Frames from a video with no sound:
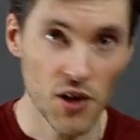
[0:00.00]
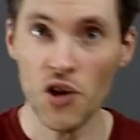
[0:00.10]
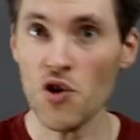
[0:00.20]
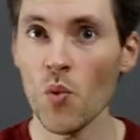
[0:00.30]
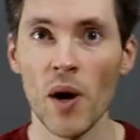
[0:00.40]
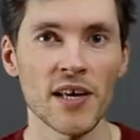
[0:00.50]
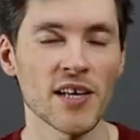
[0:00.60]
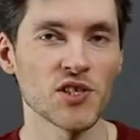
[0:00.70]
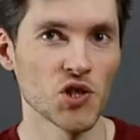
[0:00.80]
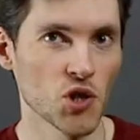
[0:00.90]
Here white
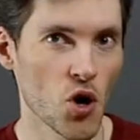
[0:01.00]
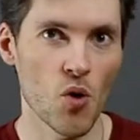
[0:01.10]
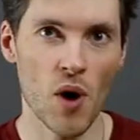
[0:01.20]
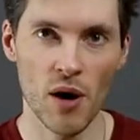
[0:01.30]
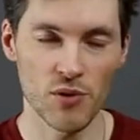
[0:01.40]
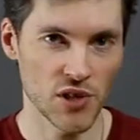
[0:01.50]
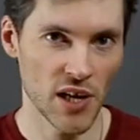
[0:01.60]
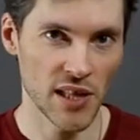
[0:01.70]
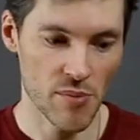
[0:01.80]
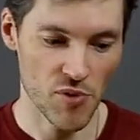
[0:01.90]
has no
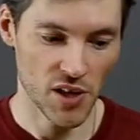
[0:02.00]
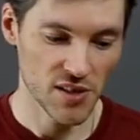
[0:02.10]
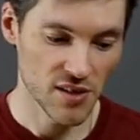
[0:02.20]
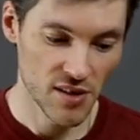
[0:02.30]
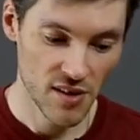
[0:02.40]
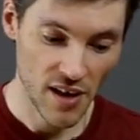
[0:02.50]
outside liberties,